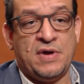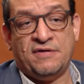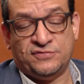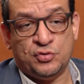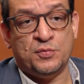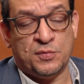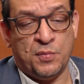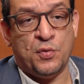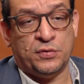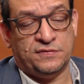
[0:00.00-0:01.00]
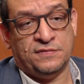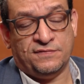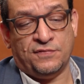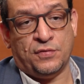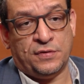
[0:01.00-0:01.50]
have tumor board
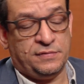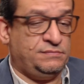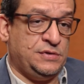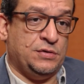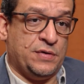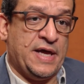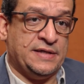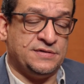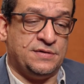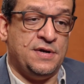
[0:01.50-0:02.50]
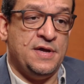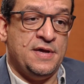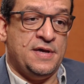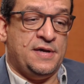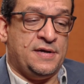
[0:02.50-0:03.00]
for cancer.
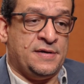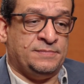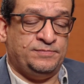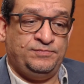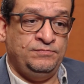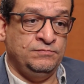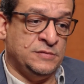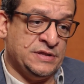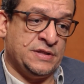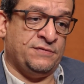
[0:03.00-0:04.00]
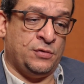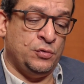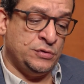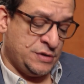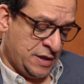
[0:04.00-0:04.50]
This
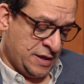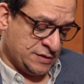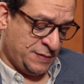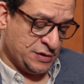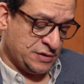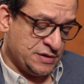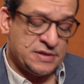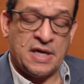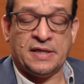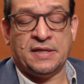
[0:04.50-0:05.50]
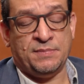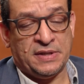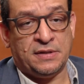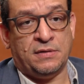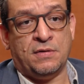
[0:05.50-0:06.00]
includes specialties like
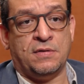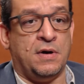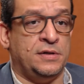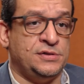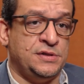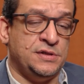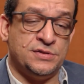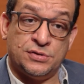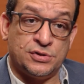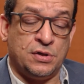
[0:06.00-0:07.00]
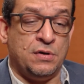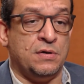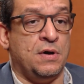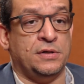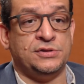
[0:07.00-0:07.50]
medical oncology, surgical
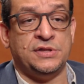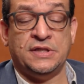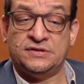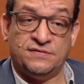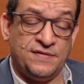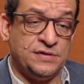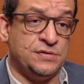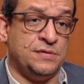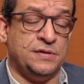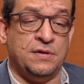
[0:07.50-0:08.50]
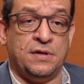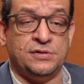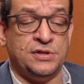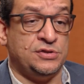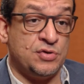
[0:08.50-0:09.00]
oncology, interventional
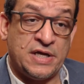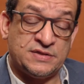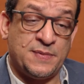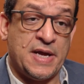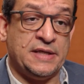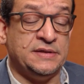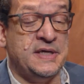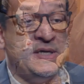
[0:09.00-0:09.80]
radiology, transplant,